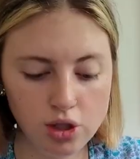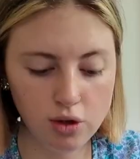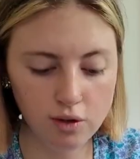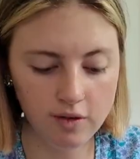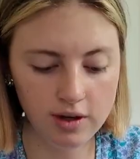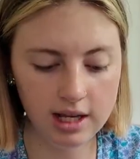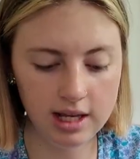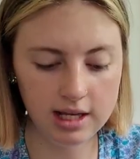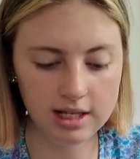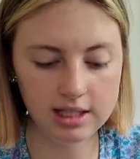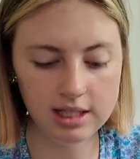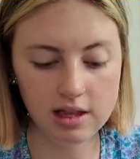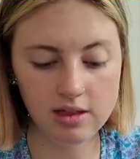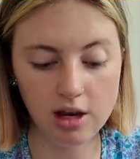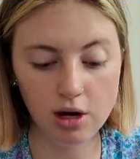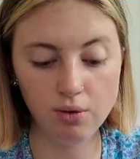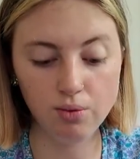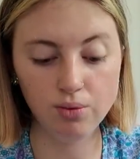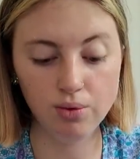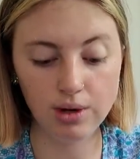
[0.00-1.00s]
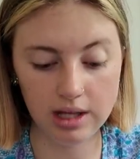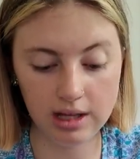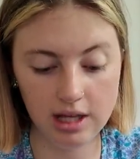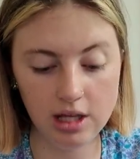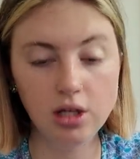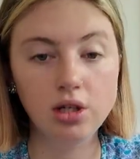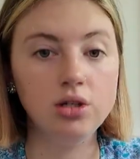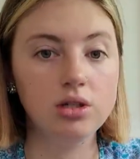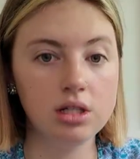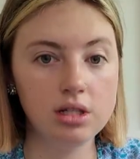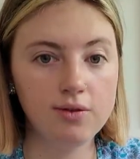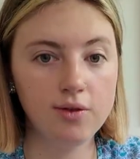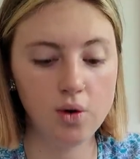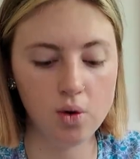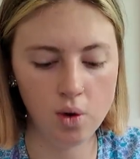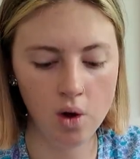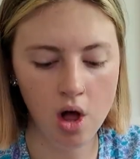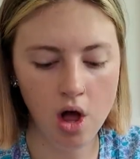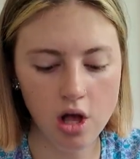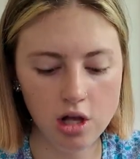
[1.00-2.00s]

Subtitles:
souvenirs that are really useful.